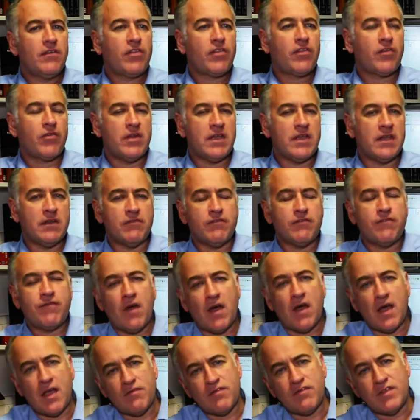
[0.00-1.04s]
3 and
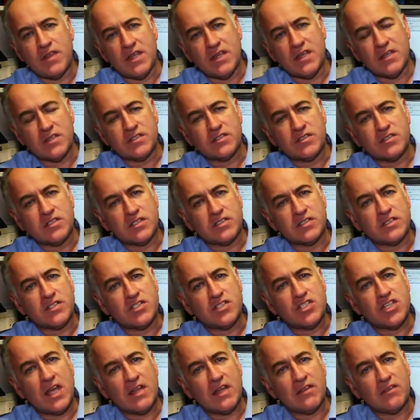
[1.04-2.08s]
5 years, just to
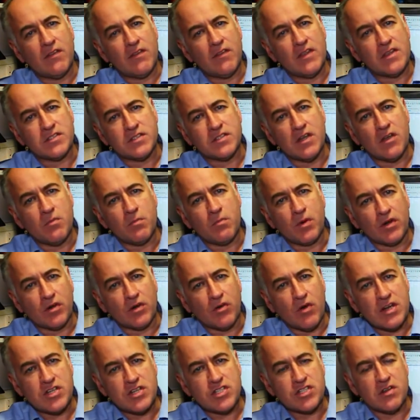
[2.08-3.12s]
check that there's no
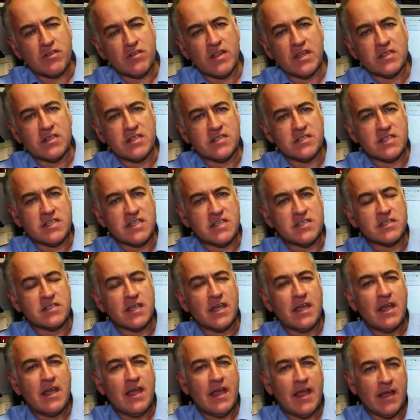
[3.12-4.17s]
progression of their disease
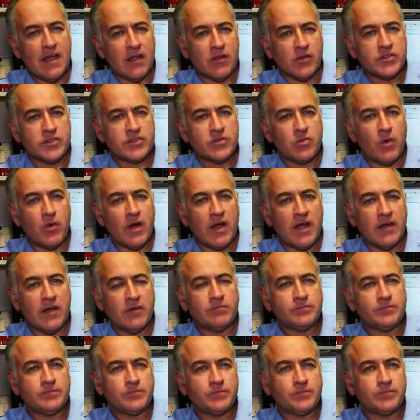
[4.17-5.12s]
elsewhere.